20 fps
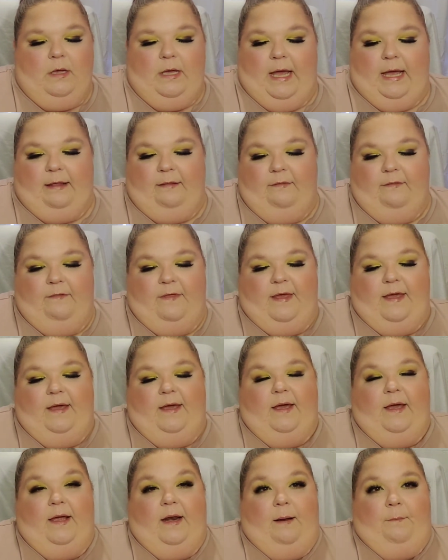and
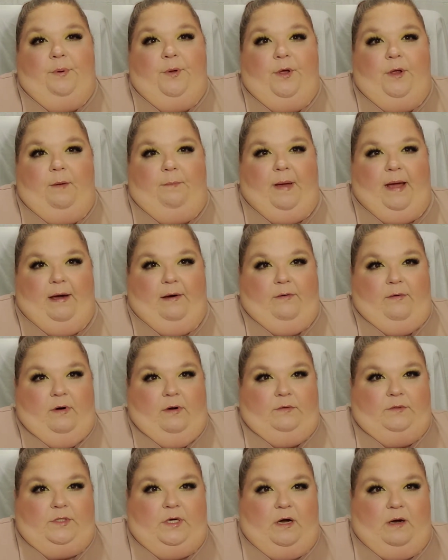then put a powder
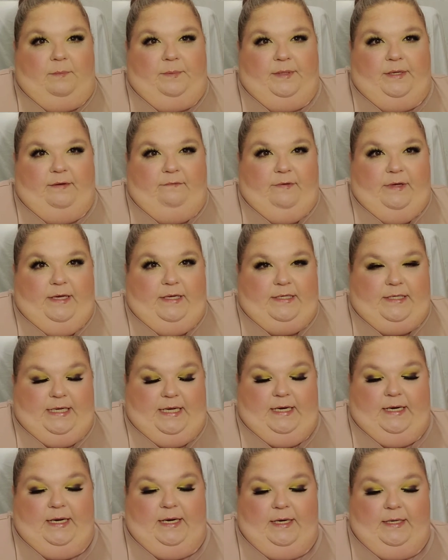on top of it.
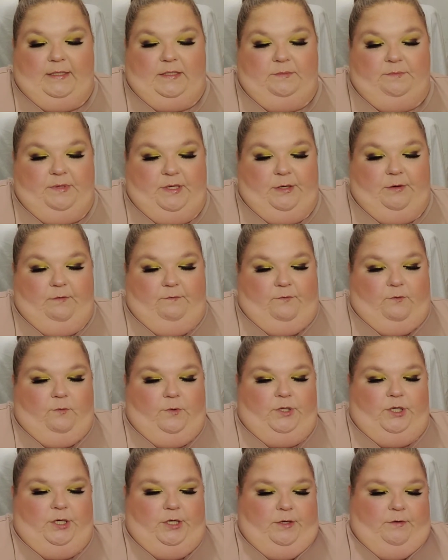And it is beautiful
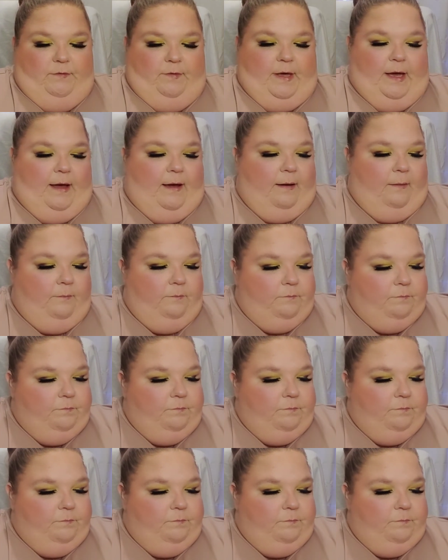when you do that.